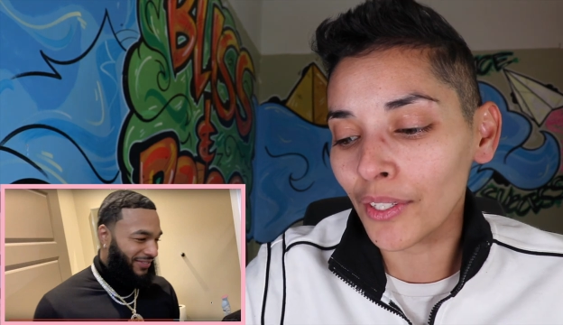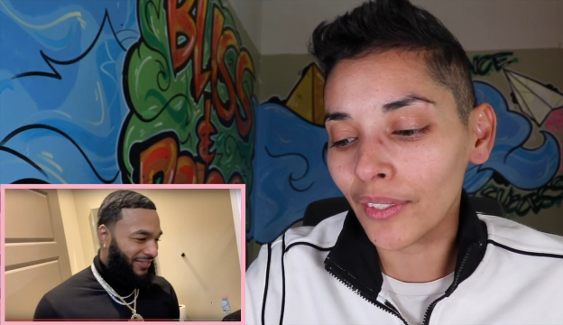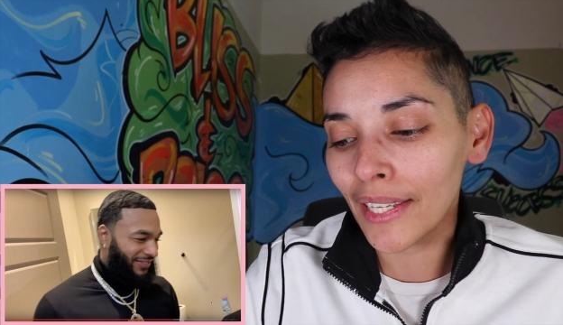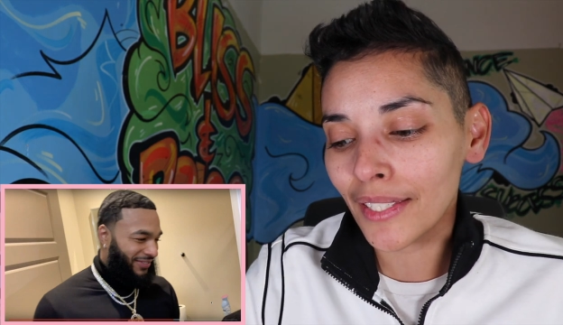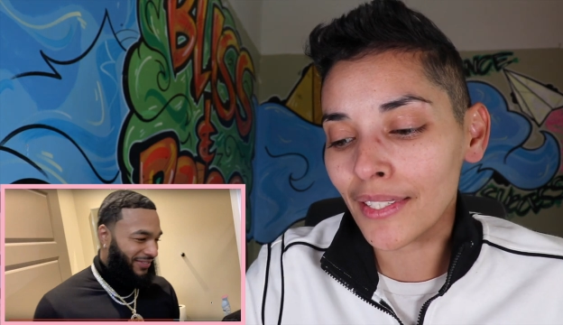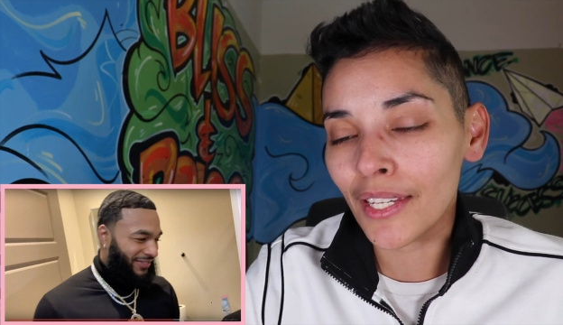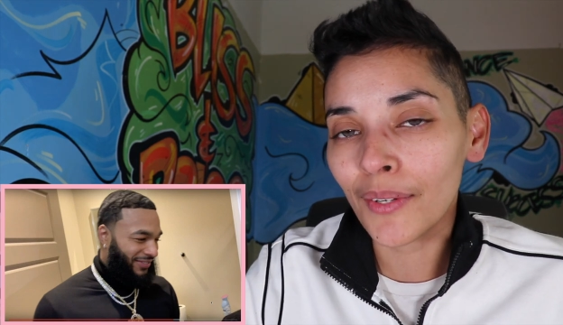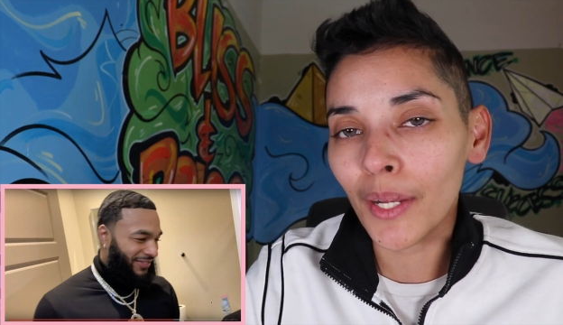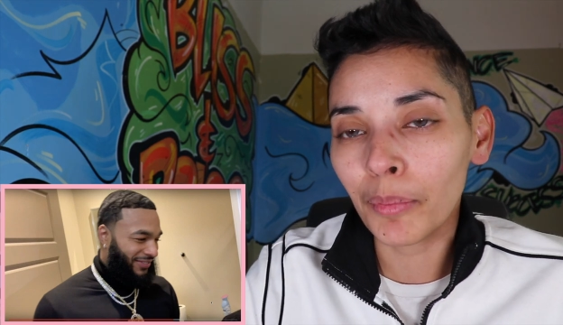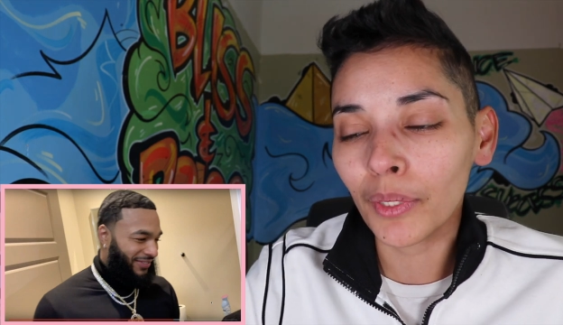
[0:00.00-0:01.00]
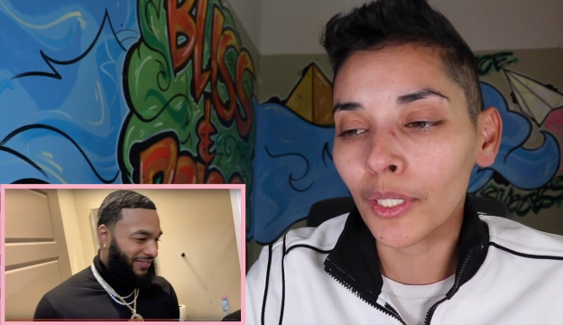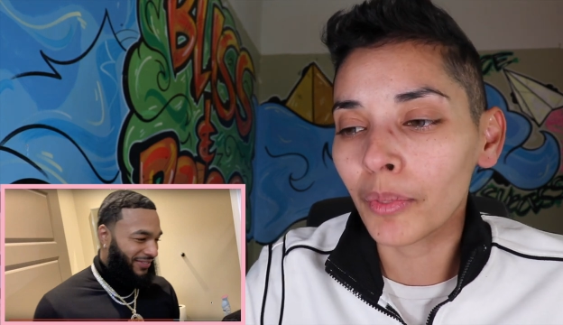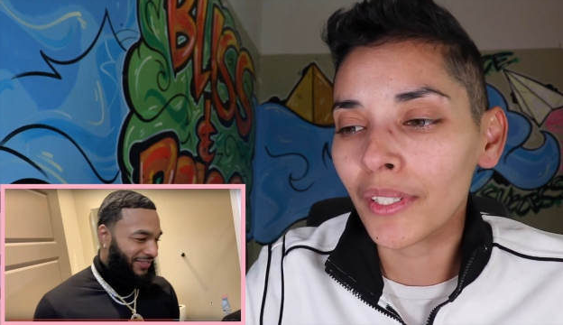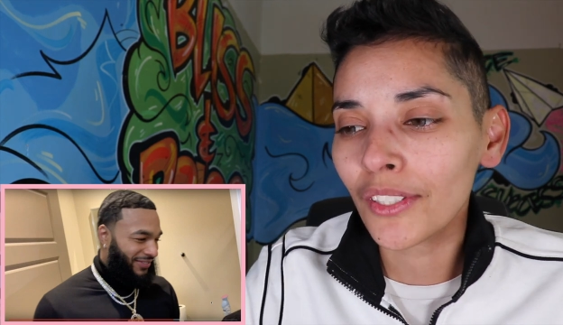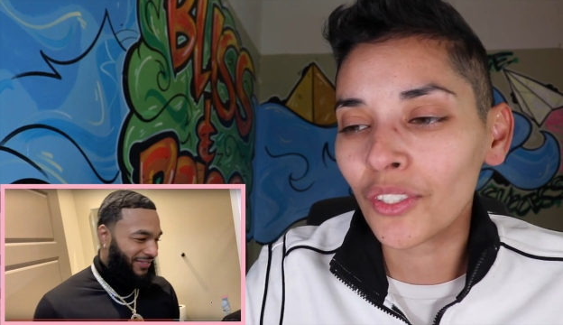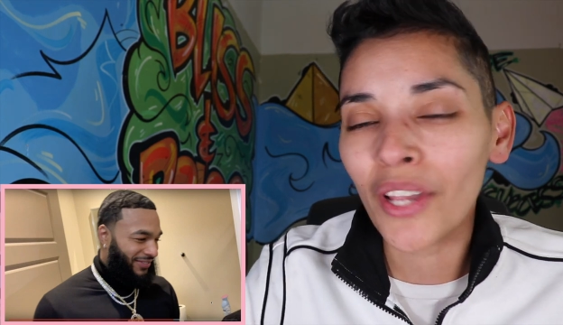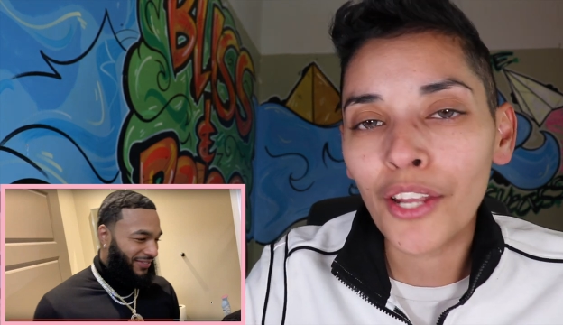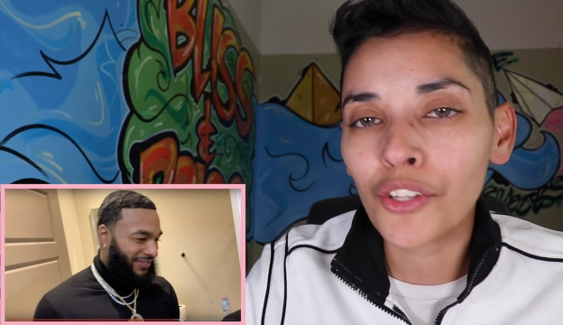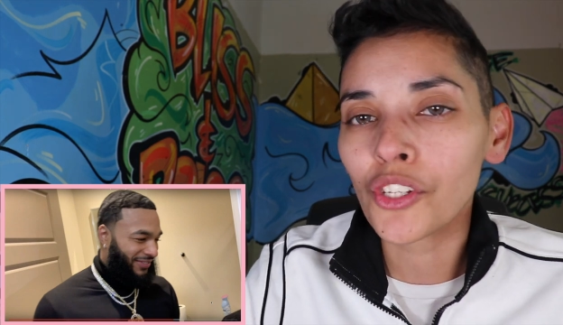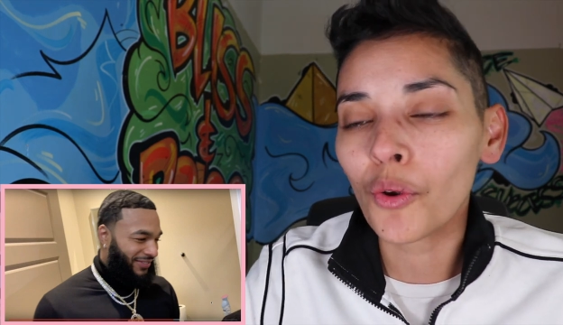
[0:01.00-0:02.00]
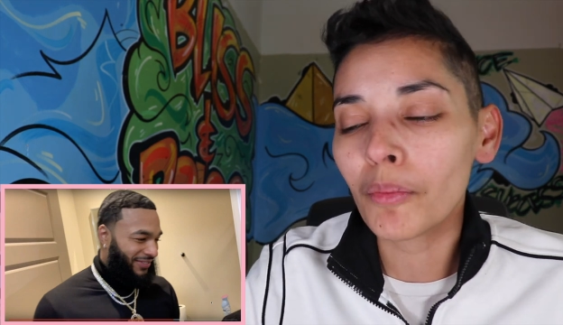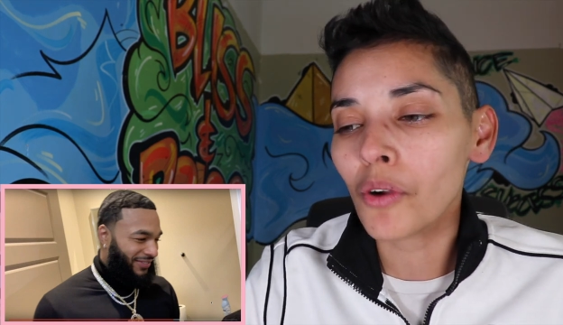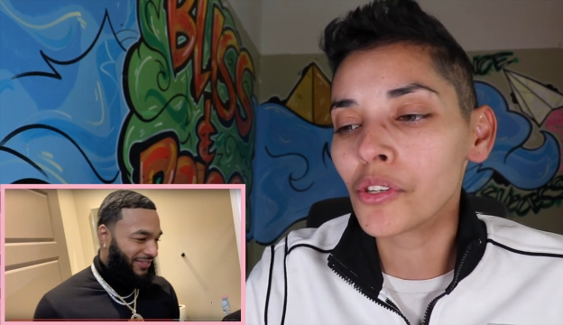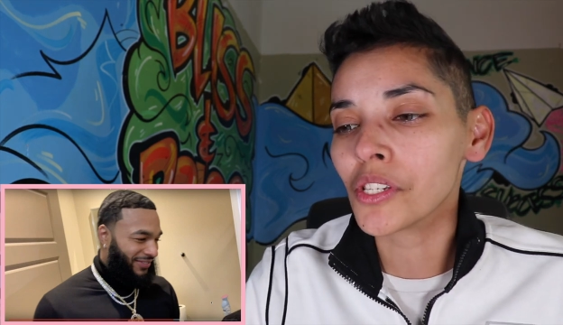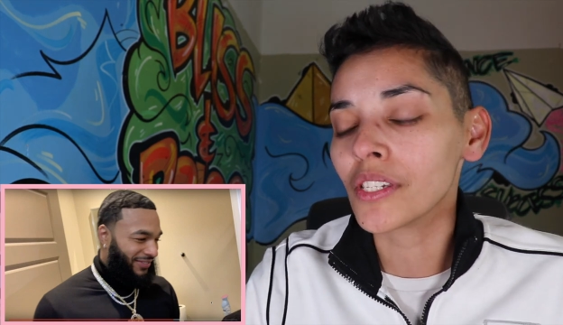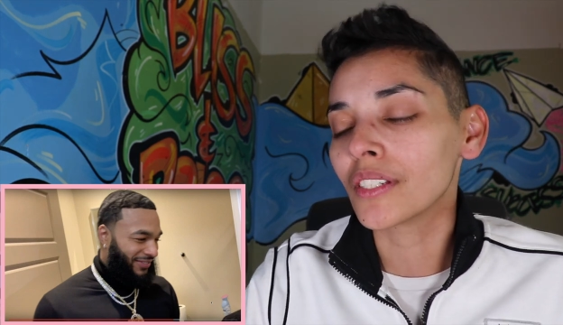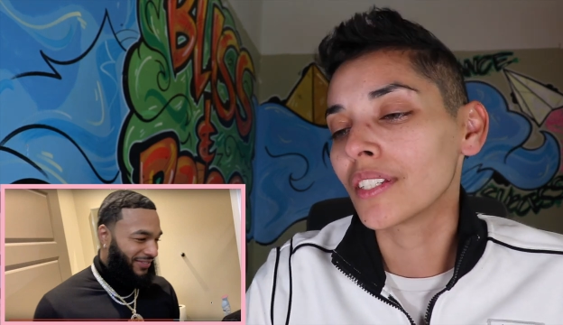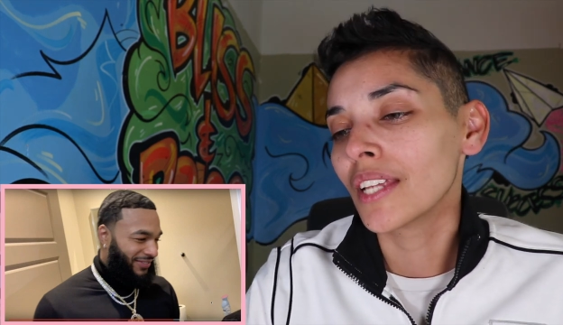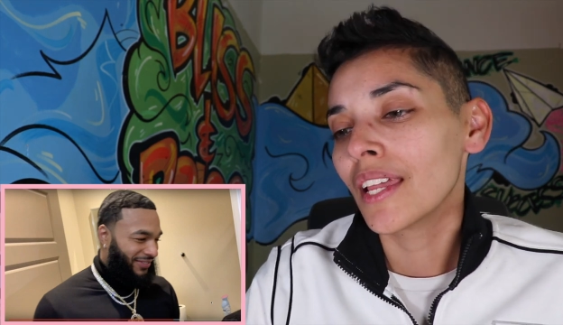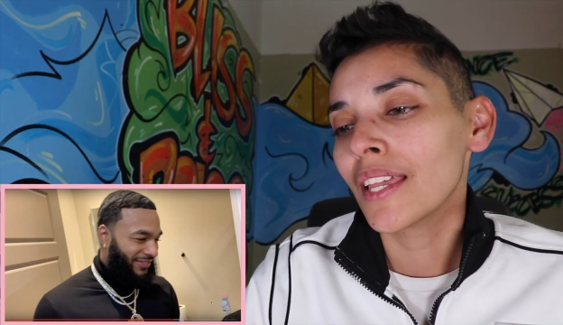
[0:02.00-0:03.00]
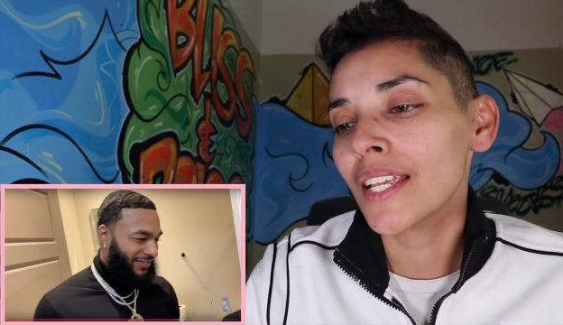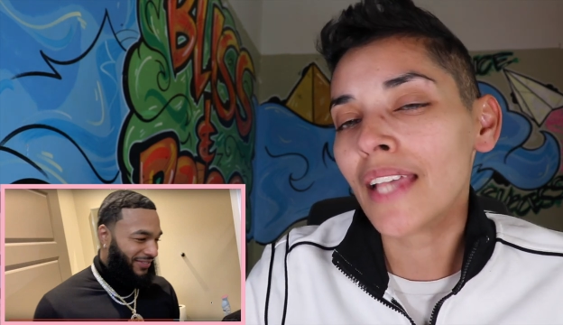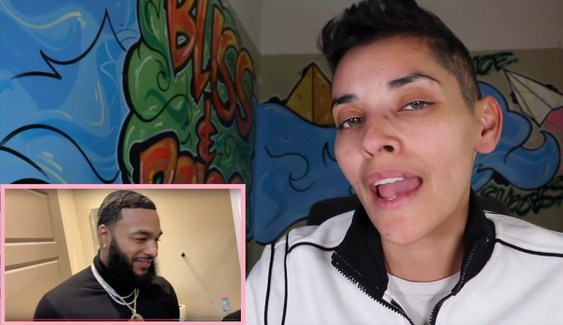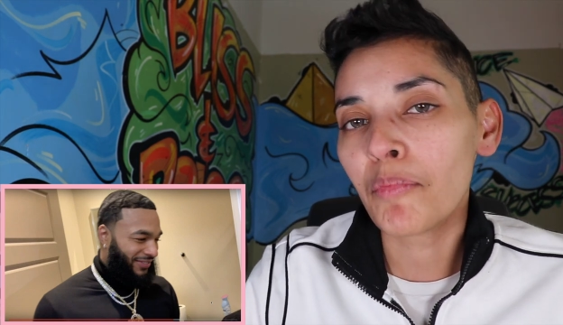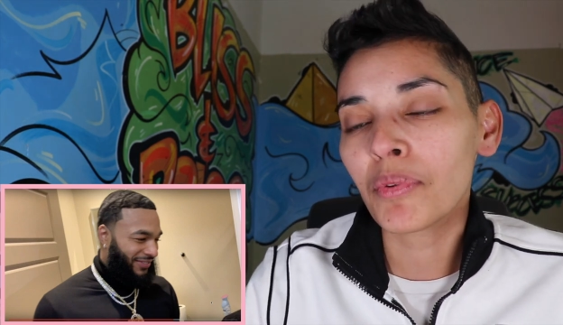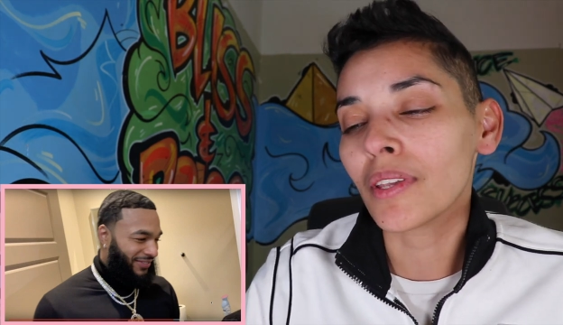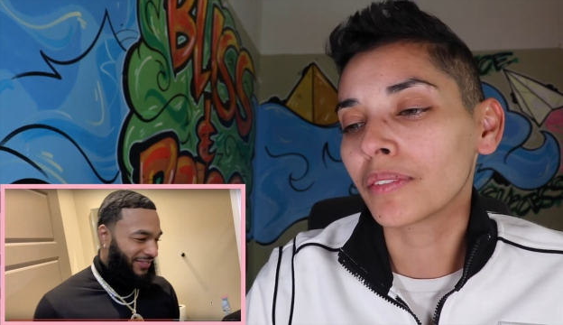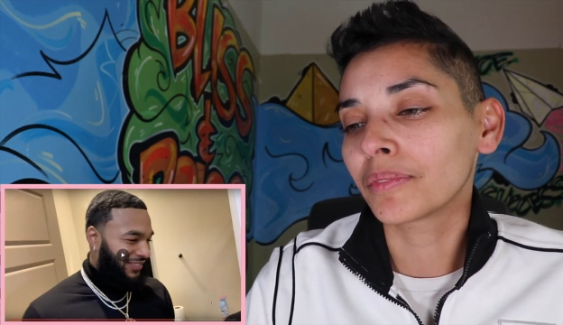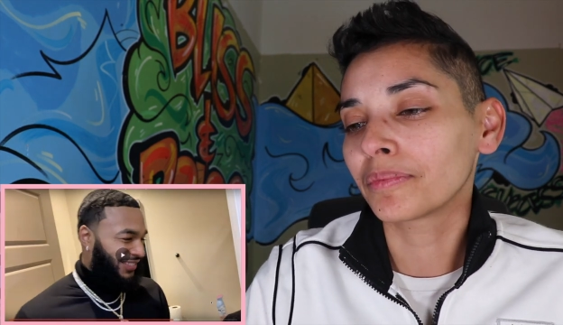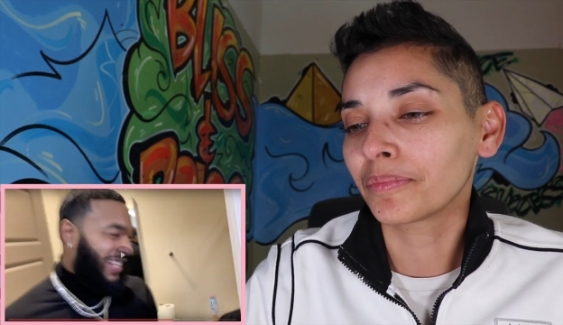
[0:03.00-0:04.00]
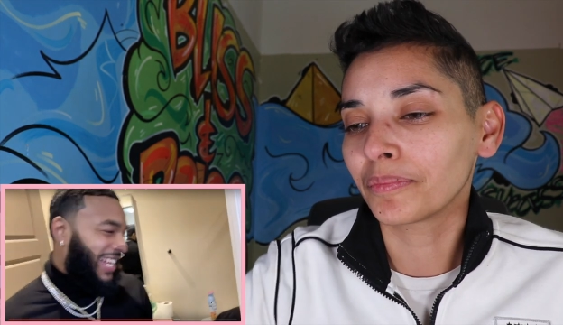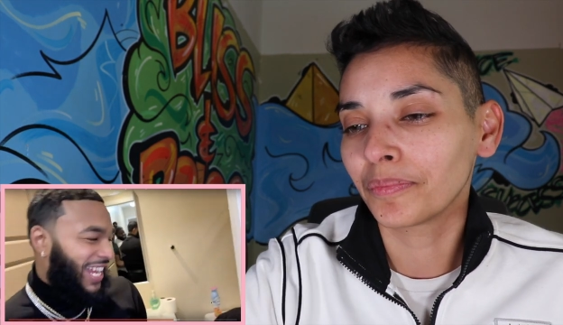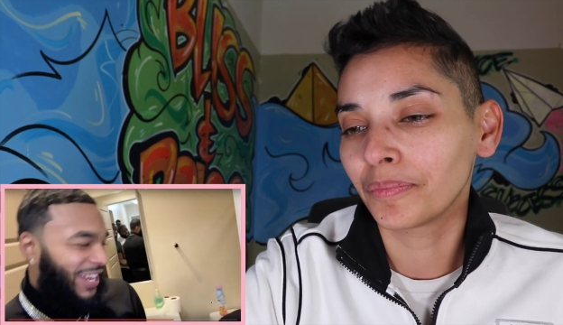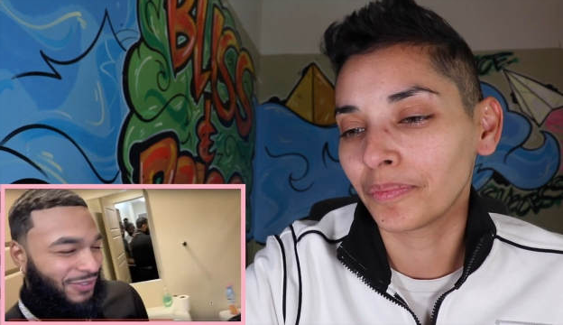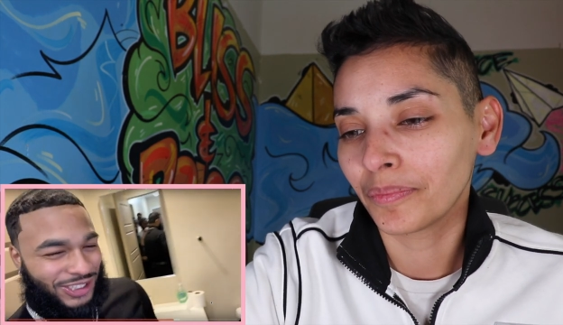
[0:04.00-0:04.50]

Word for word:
Speaker 1: and don't like to tear up a little bit. It's okay to show emotion. He's happy. Oh,